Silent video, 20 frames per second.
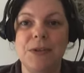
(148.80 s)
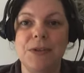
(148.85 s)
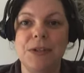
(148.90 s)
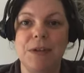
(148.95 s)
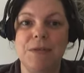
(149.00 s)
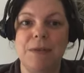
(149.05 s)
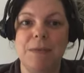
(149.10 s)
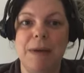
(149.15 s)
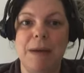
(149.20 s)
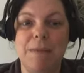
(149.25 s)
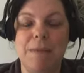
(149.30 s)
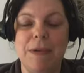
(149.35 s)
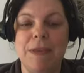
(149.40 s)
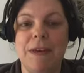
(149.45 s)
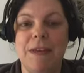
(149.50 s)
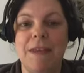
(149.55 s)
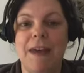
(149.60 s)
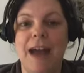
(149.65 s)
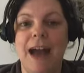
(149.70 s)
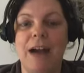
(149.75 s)
remember
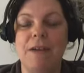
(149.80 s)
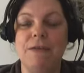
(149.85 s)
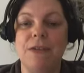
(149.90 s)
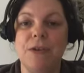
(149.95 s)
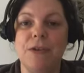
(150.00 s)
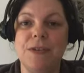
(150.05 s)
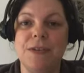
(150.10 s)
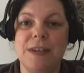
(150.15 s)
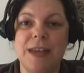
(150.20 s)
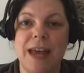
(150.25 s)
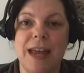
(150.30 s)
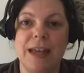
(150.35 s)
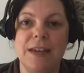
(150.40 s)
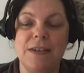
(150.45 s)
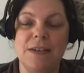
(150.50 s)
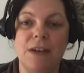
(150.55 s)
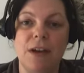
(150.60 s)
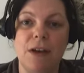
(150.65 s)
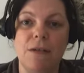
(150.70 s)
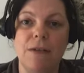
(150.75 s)
that the Have Your Say
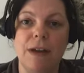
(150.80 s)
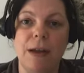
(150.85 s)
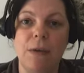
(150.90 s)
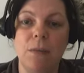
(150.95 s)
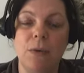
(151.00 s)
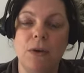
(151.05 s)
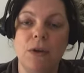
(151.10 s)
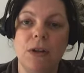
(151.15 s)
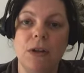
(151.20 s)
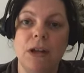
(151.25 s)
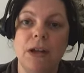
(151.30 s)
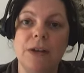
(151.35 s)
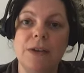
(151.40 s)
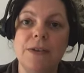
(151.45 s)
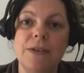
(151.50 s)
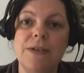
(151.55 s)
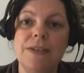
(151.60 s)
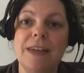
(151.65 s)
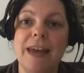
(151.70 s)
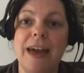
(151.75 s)
survey will
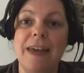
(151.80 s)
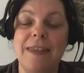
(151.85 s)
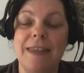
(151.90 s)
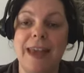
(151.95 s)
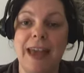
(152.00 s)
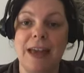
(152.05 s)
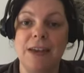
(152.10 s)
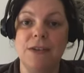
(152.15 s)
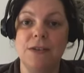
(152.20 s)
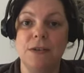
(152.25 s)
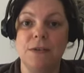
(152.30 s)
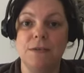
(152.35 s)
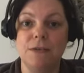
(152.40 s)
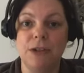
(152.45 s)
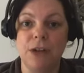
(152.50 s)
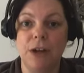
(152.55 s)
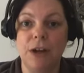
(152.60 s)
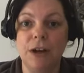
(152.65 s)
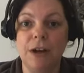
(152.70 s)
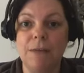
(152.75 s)
close at the end of
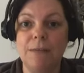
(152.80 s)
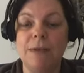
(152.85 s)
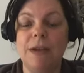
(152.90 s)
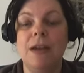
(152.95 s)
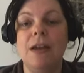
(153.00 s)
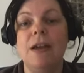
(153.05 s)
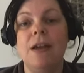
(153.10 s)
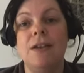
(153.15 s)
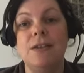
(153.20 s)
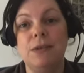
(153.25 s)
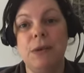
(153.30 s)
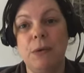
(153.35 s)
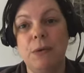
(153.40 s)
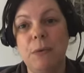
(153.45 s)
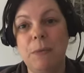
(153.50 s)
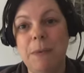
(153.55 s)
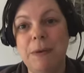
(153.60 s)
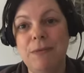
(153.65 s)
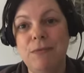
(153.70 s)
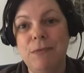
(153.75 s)
term, so it would
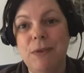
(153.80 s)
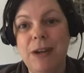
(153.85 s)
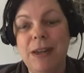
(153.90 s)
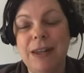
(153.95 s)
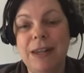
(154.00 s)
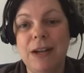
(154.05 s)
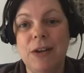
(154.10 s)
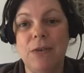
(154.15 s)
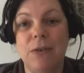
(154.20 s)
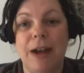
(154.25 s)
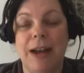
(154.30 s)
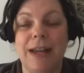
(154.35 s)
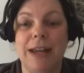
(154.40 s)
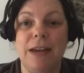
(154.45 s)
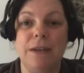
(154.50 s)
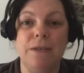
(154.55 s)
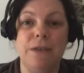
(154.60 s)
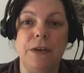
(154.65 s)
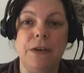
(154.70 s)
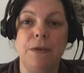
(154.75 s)
be really great
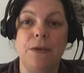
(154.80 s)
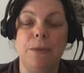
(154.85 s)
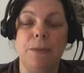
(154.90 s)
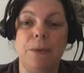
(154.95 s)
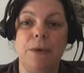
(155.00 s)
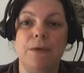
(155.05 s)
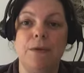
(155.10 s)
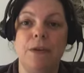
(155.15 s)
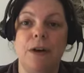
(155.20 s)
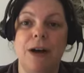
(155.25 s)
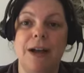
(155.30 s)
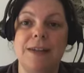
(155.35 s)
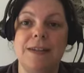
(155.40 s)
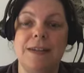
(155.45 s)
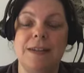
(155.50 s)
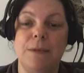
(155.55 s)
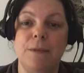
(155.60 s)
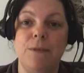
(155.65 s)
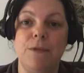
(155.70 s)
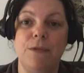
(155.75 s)
if you could provide
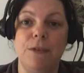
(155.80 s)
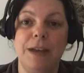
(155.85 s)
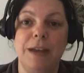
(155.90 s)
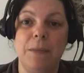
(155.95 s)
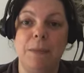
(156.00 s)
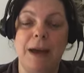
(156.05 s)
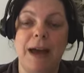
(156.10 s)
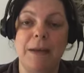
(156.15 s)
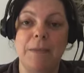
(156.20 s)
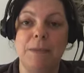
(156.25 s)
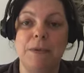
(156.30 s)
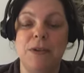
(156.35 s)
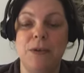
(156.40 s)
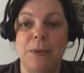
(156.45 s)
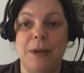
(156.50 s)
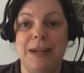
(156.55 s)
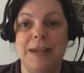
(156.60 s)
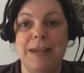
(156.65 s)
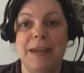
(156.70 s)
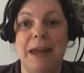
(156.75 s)
some feedback
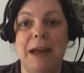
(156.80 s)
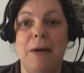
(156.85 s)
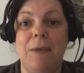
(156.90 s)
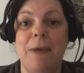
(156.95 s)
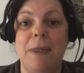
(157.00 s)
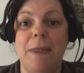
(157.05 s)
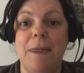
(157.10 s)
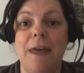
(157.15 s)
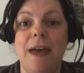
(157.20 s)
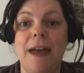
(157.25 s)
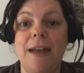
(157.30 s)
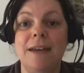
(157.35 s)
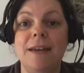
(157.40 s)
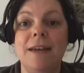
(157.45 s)
between now and then.